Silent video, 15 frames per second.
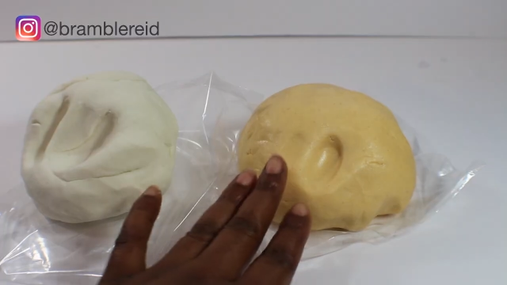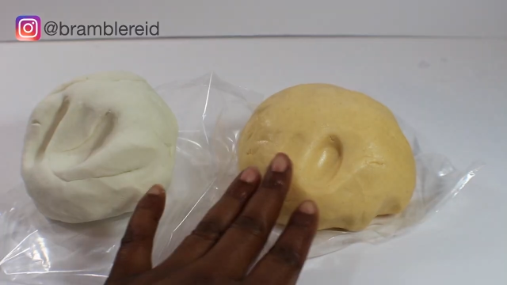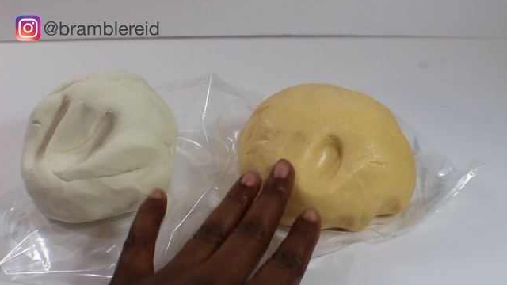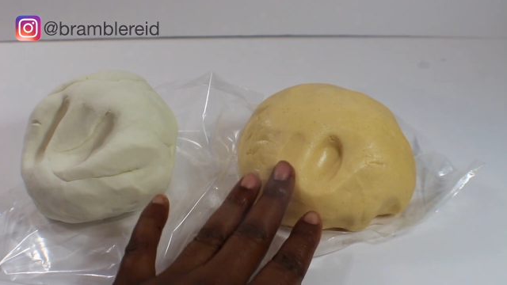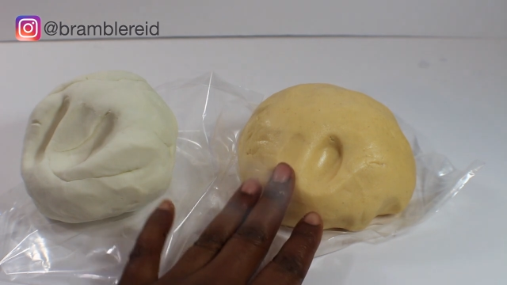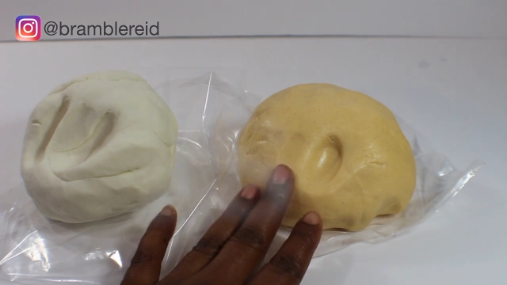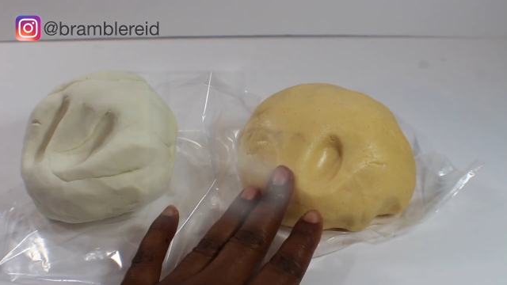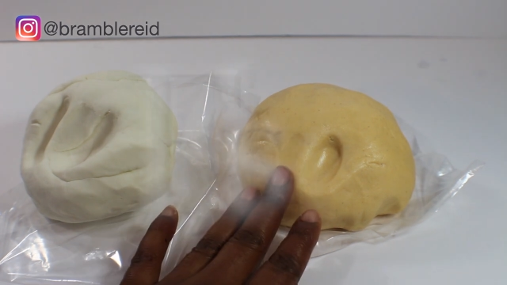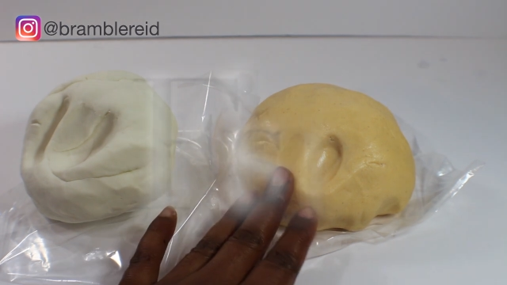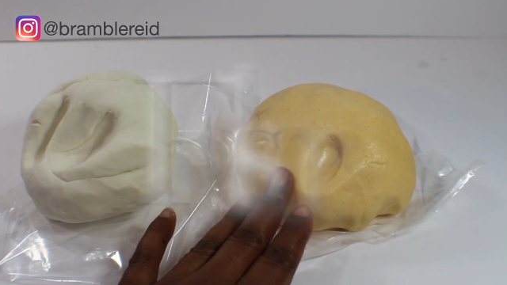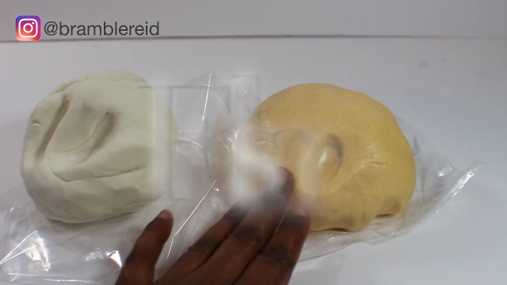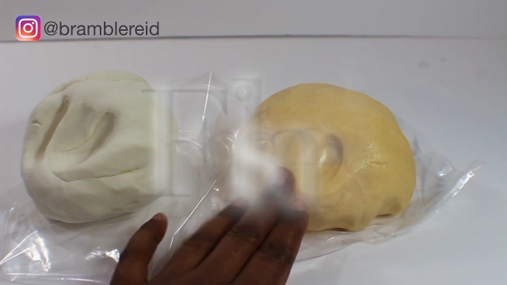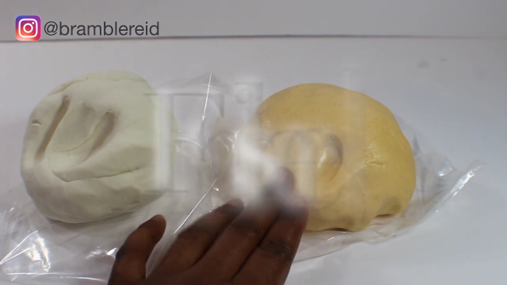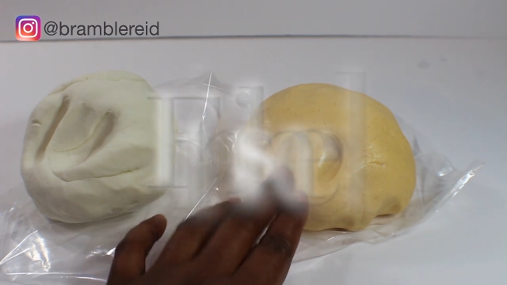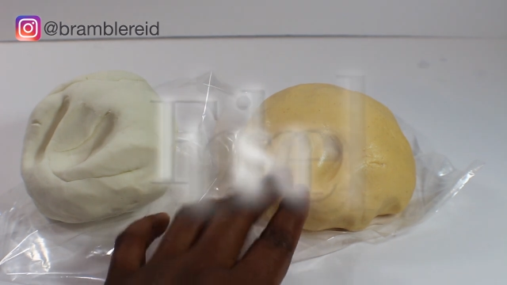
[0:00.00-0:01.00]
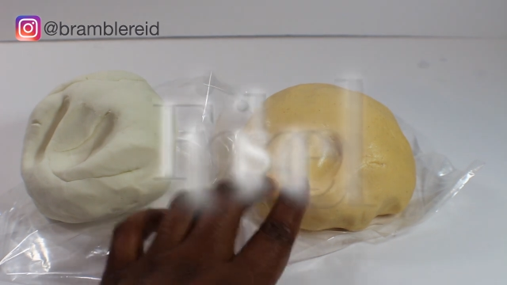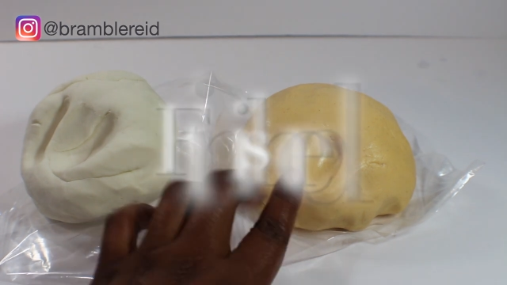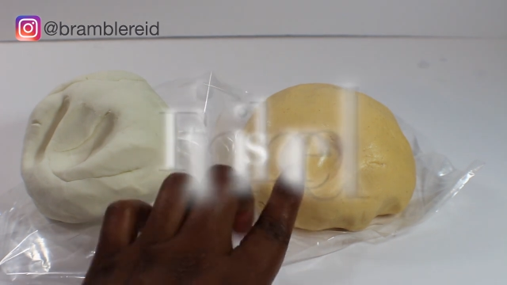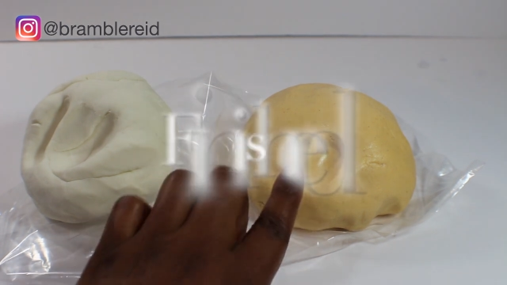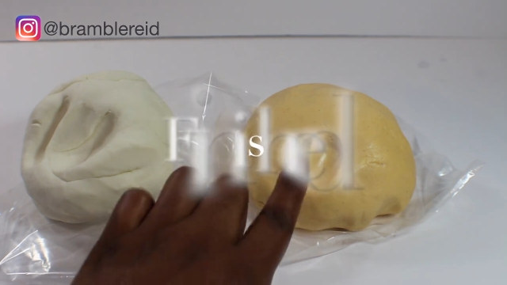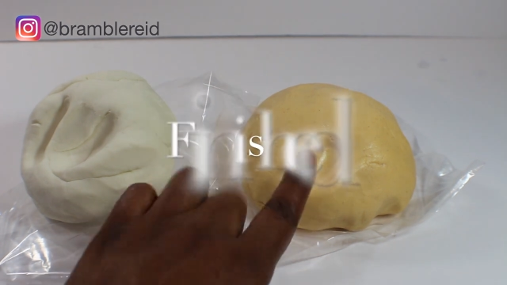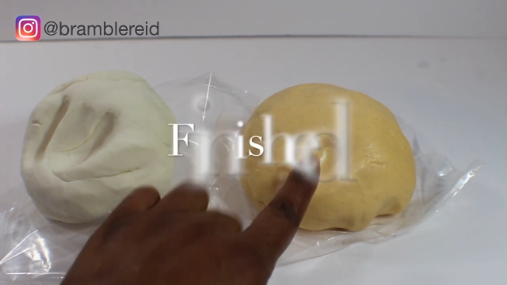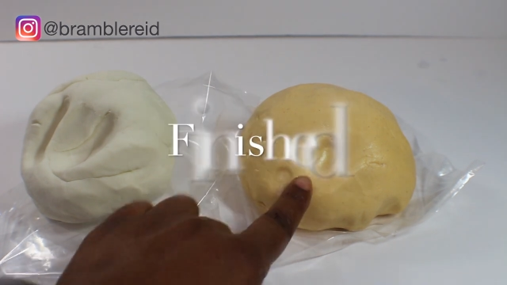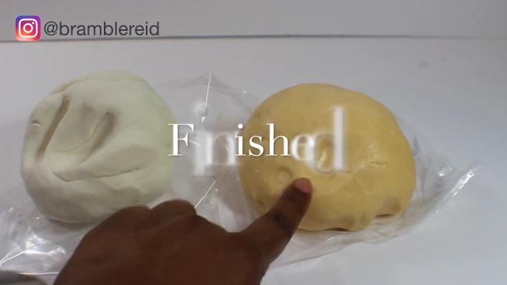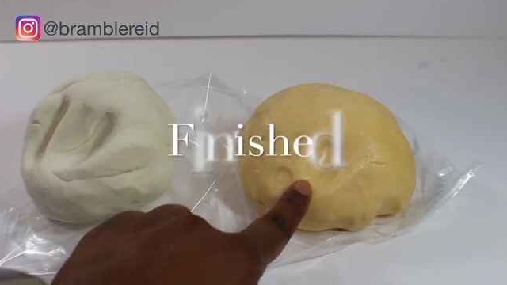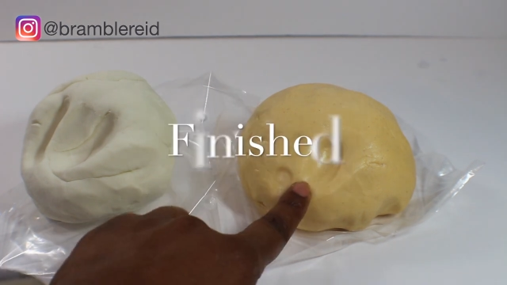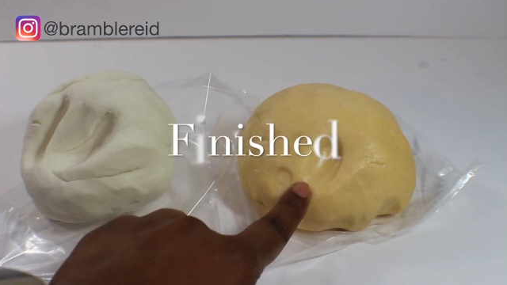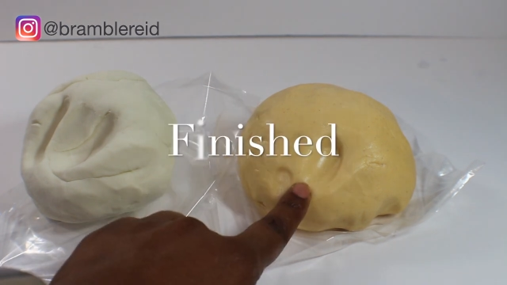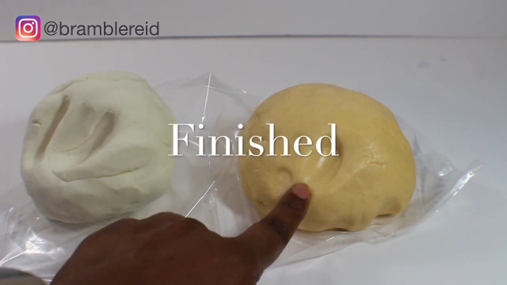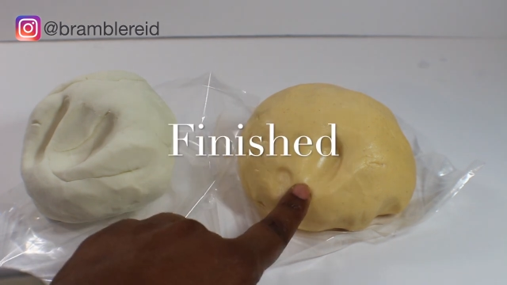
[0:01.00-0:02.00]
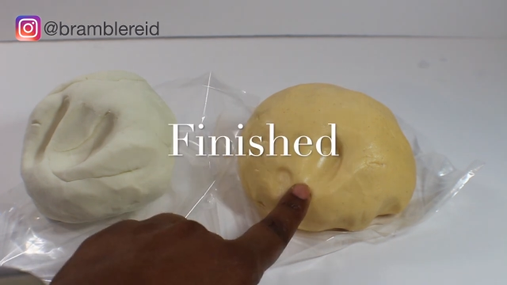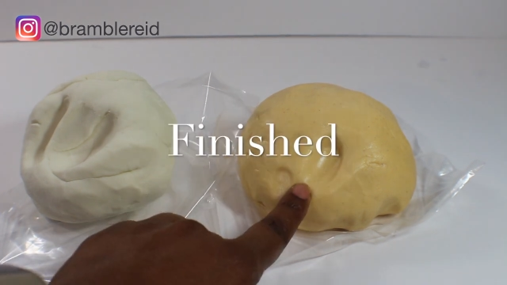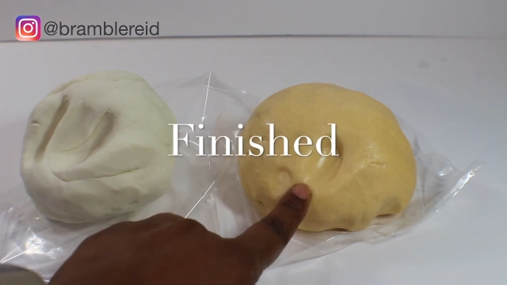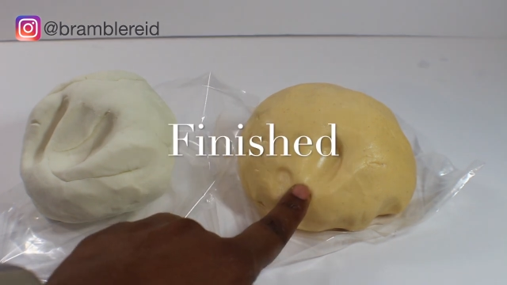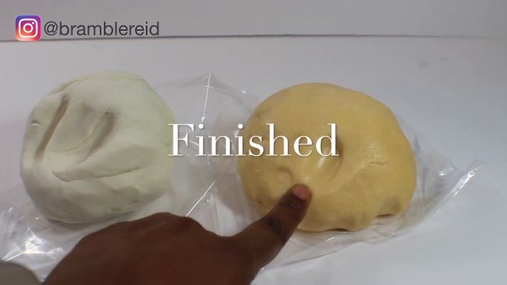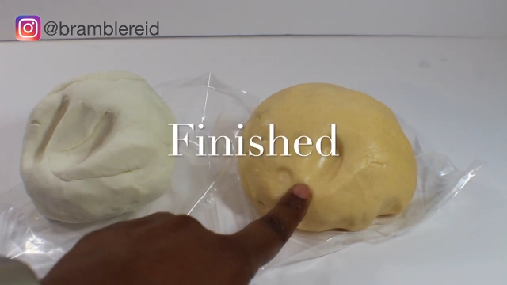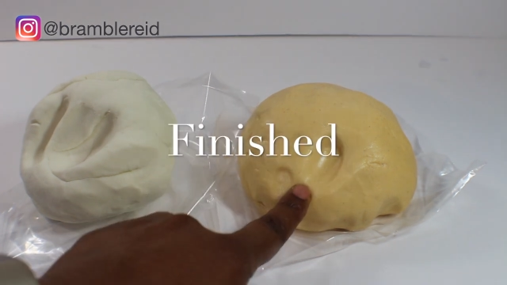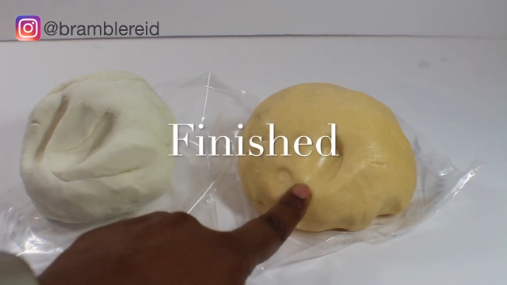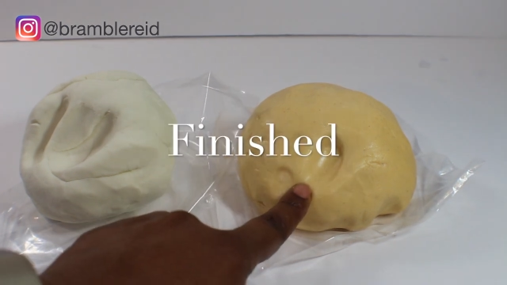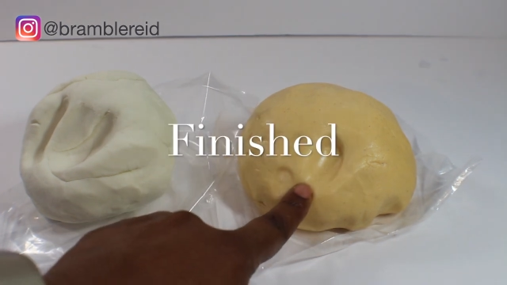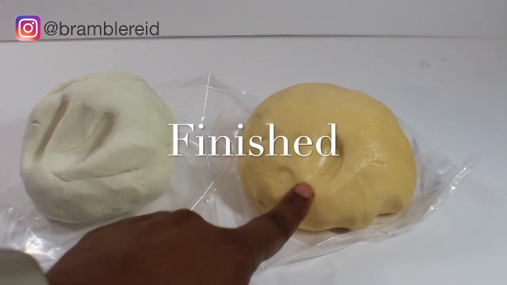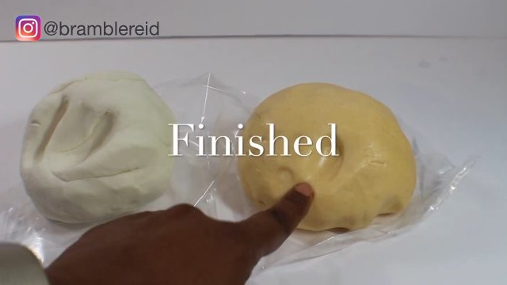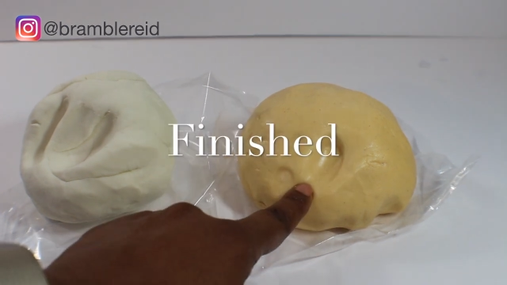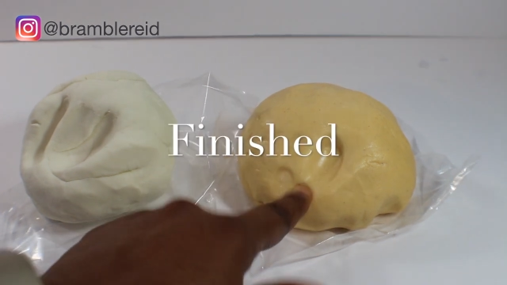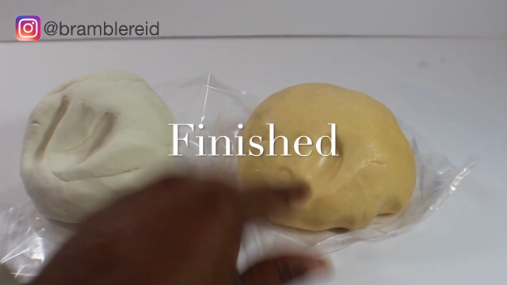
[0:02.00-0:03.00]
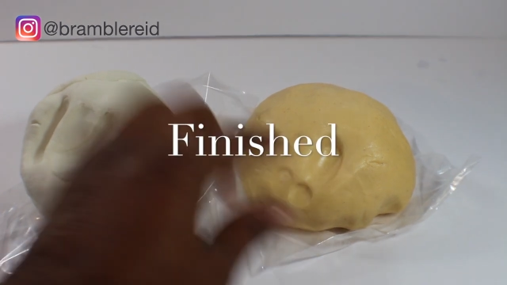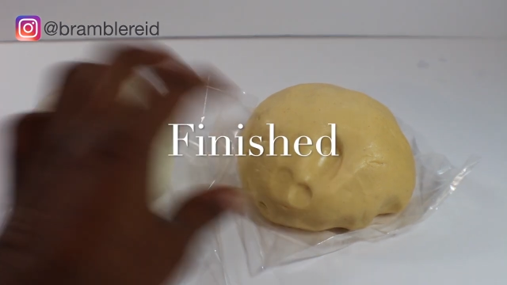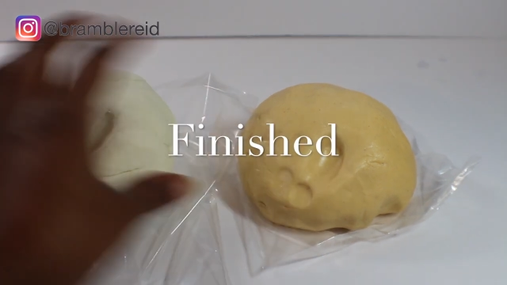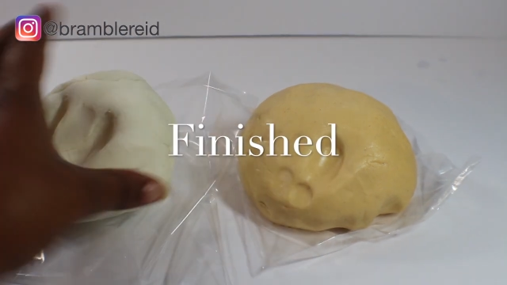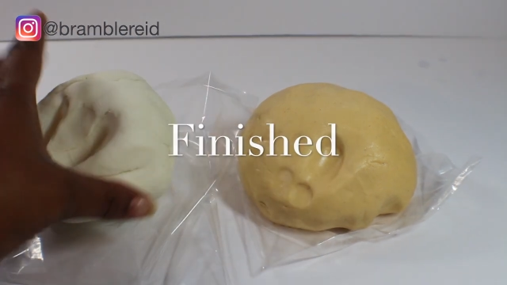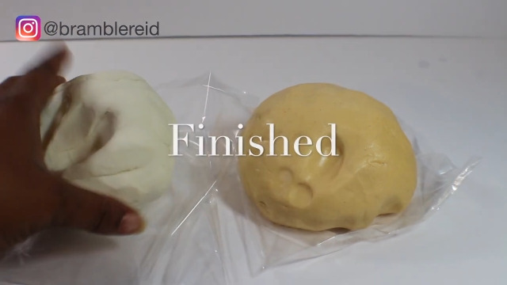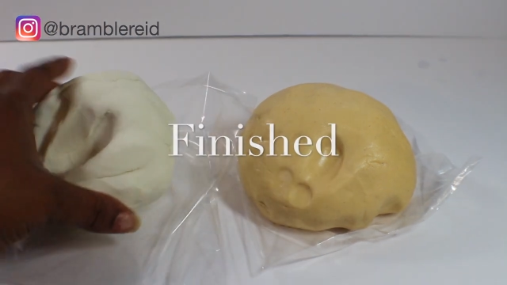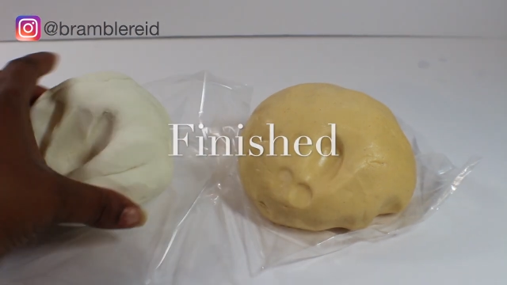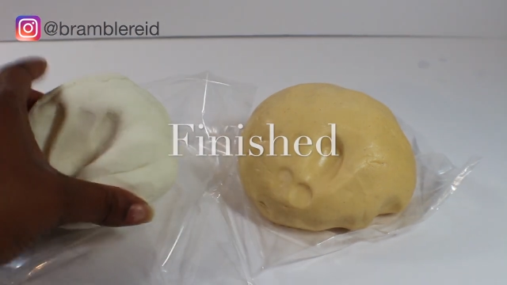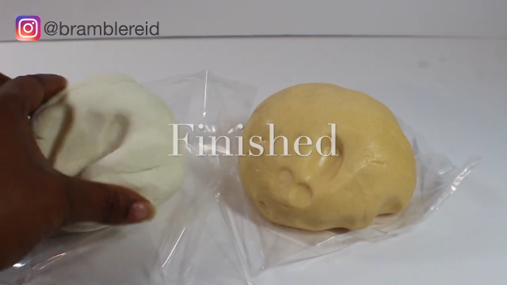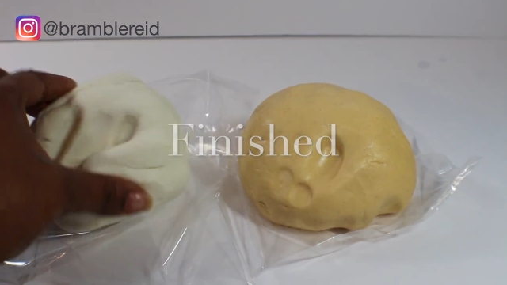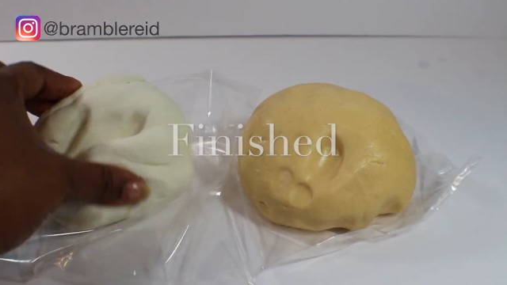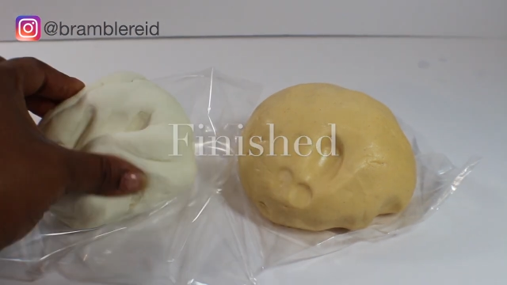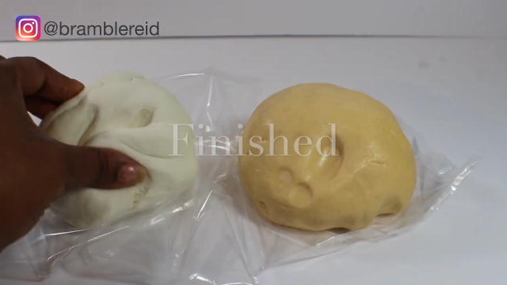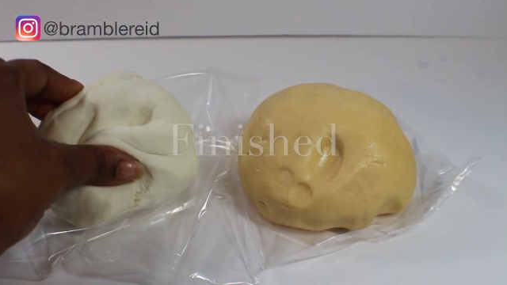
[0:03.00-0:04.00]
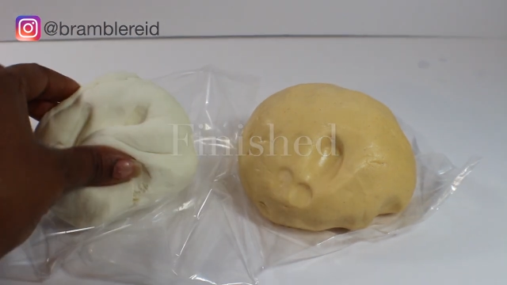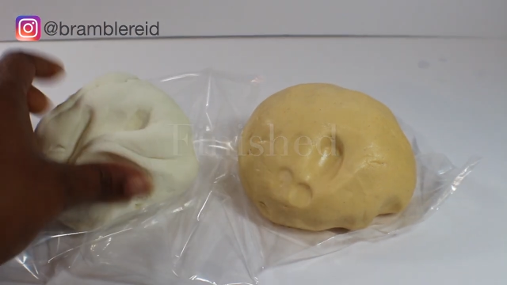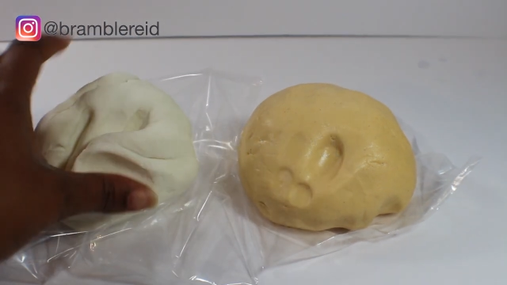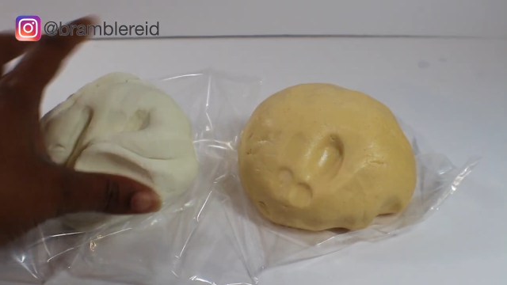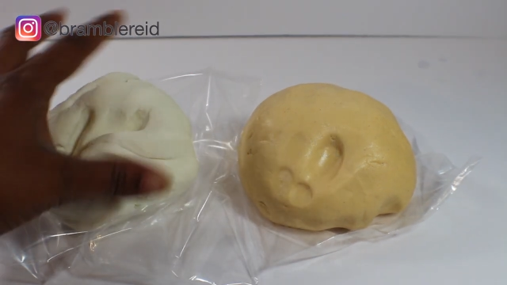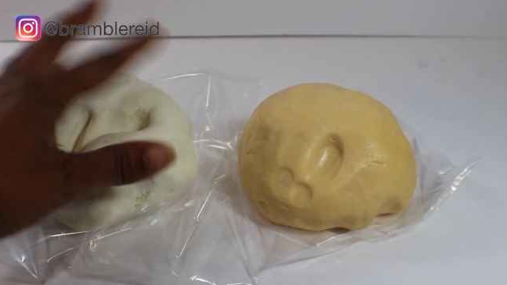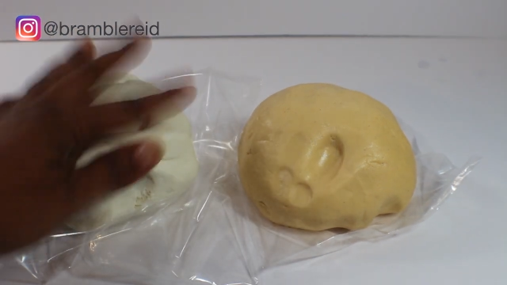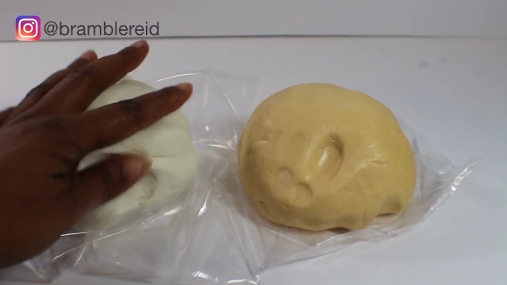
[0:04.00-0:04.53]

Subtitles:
[unreadable: no face in view]